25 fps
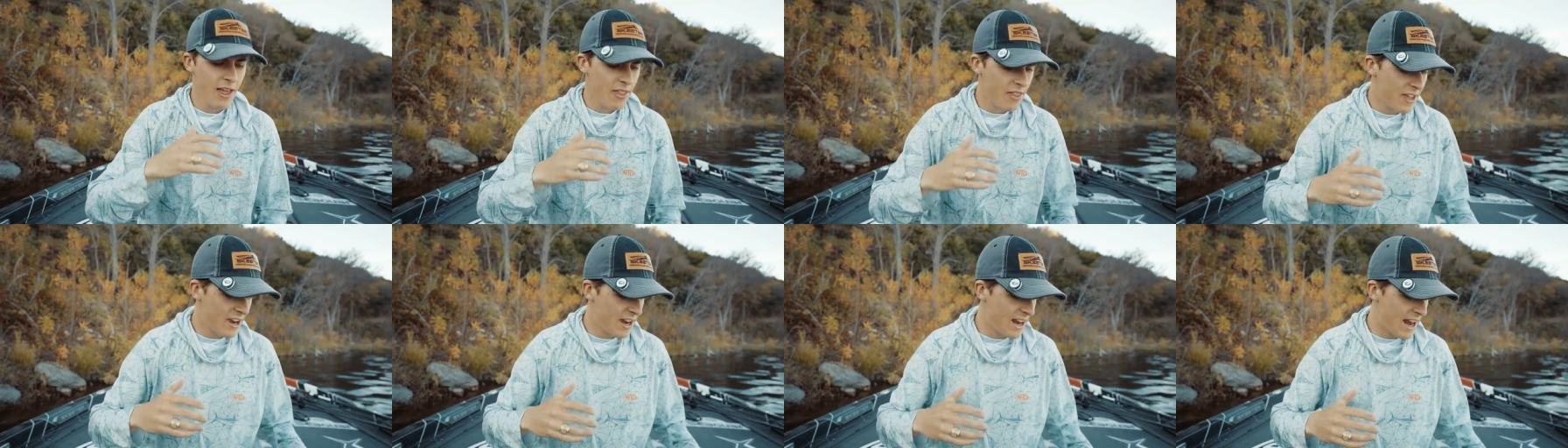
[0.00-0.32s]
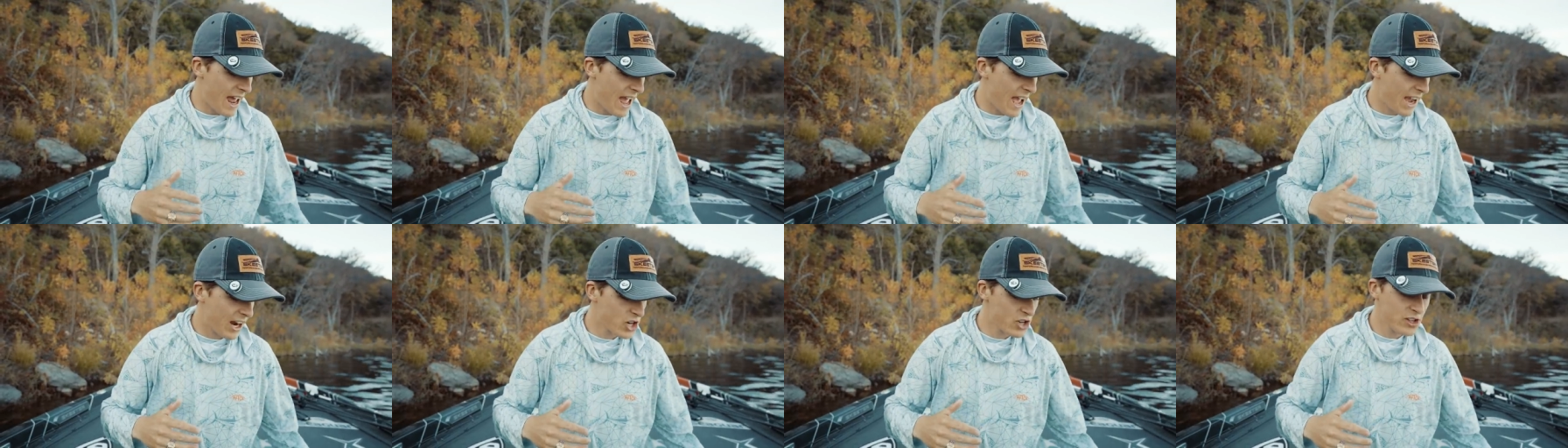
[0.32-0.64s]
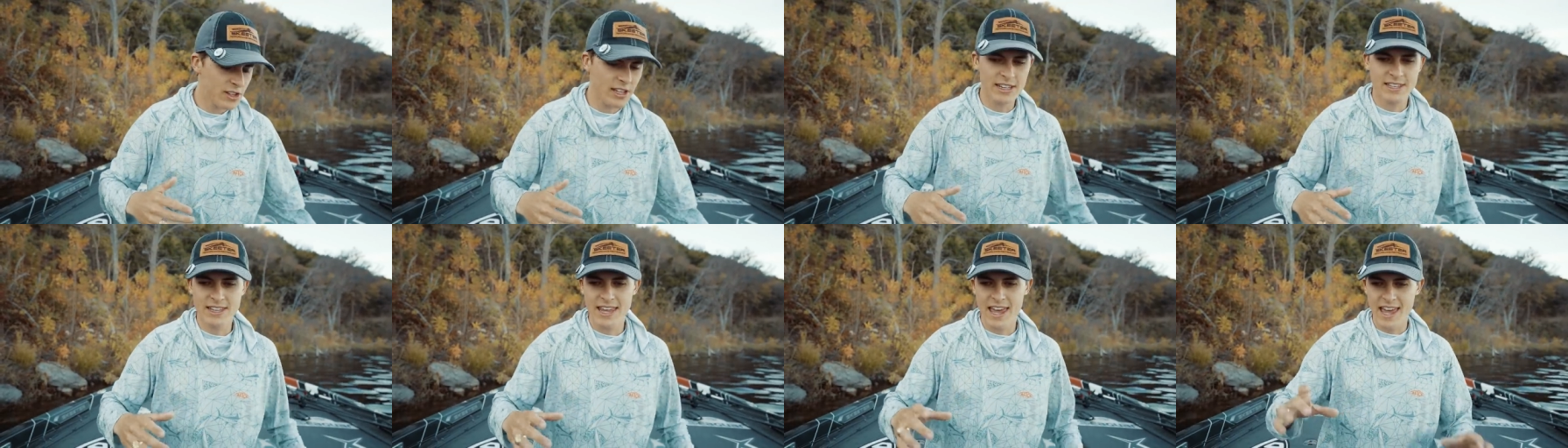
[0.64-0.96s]
that it
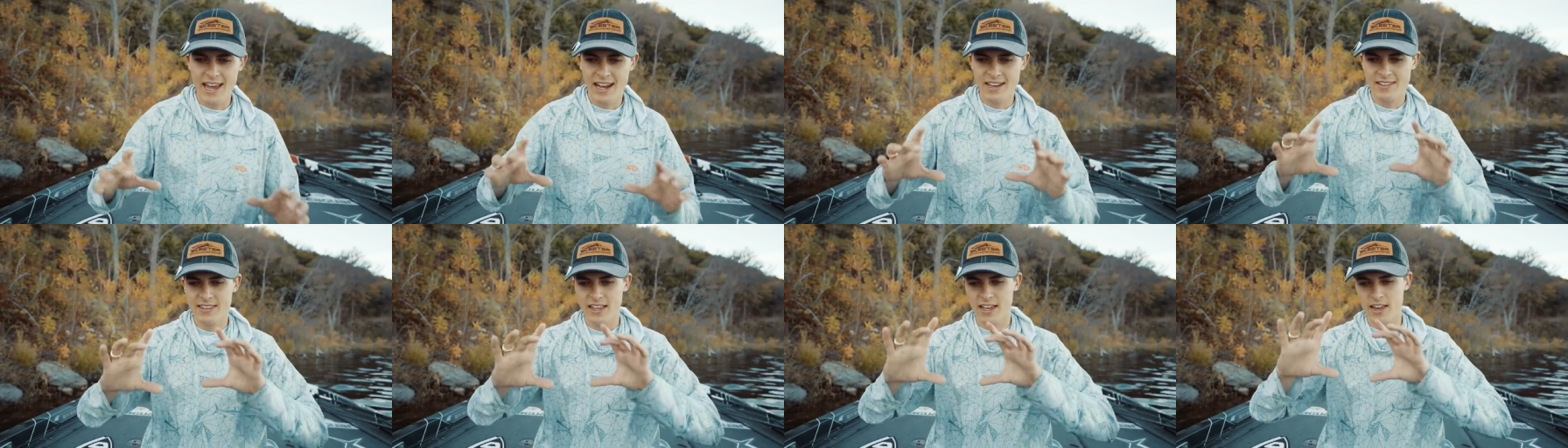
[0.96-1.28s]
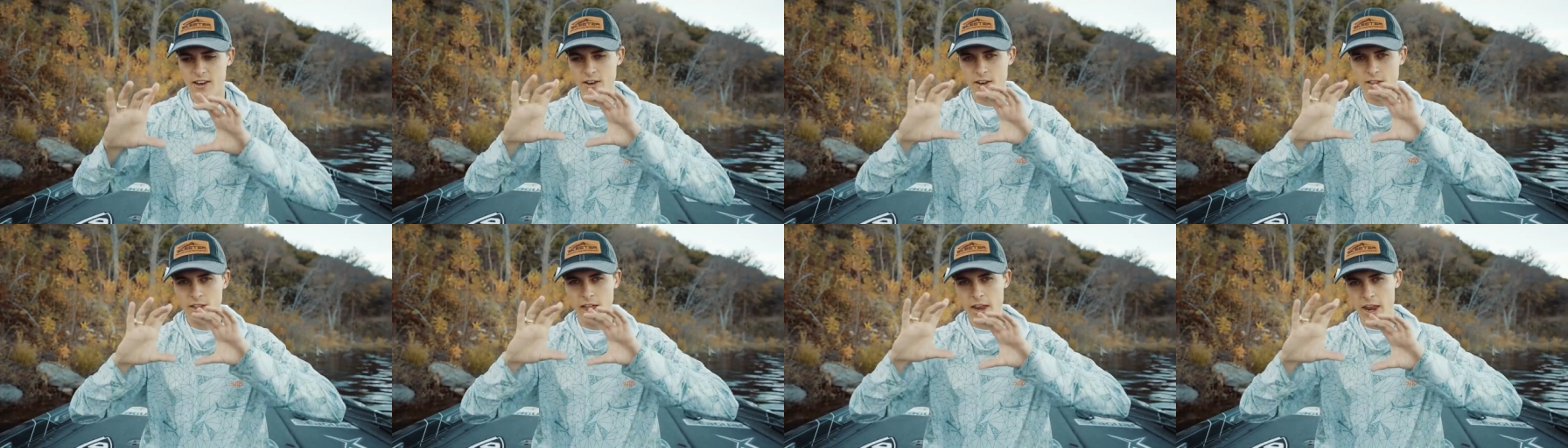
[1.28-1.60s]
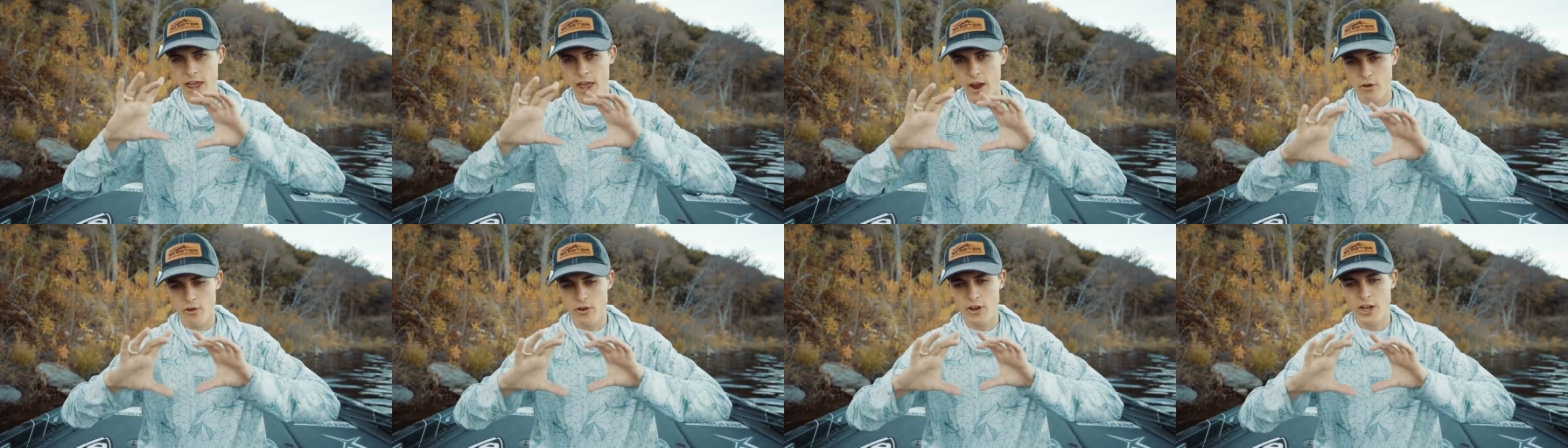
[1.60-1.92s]
actually takes that, that
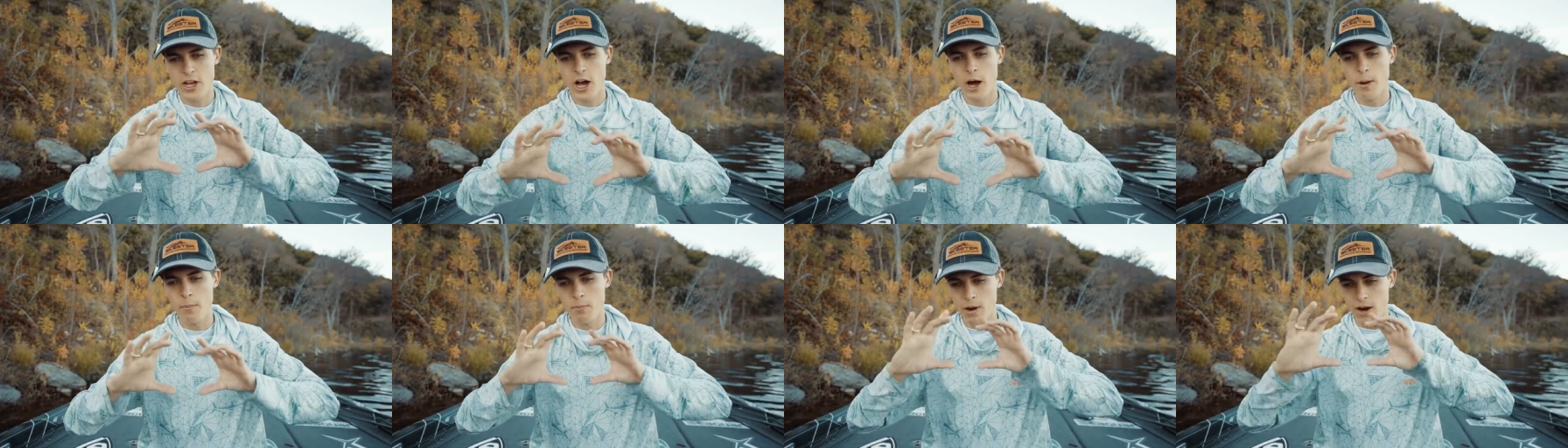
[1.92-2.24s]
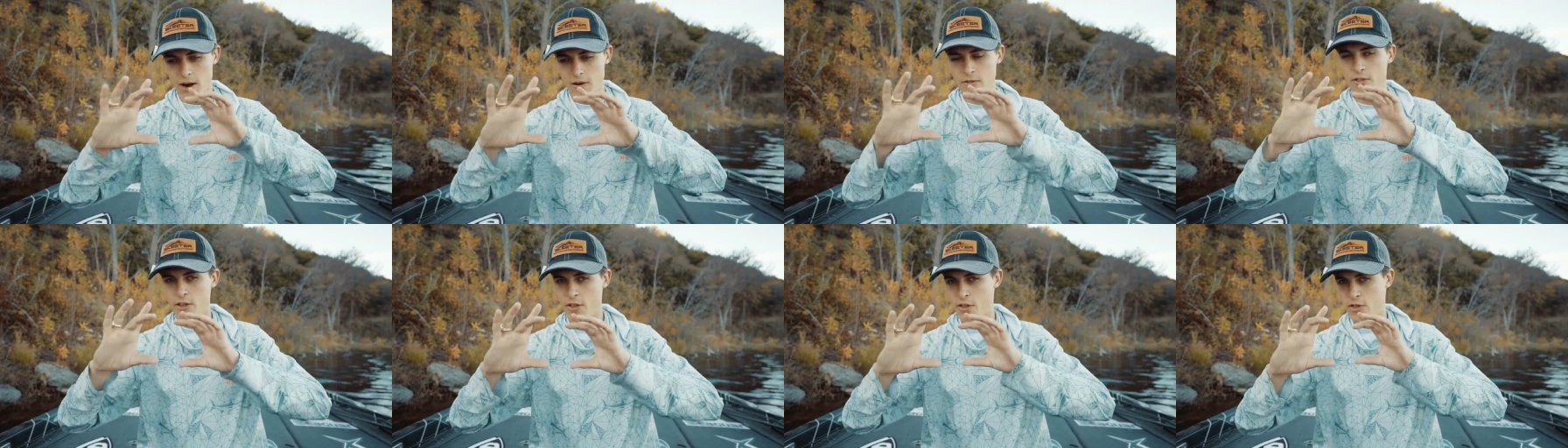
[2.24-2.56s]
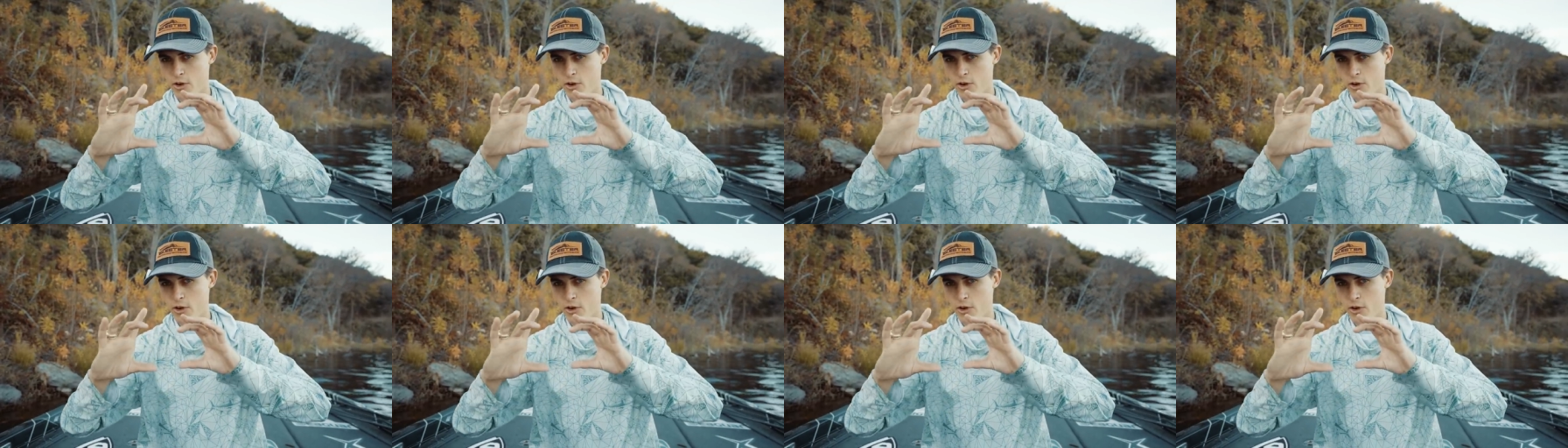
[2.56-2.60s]
area above the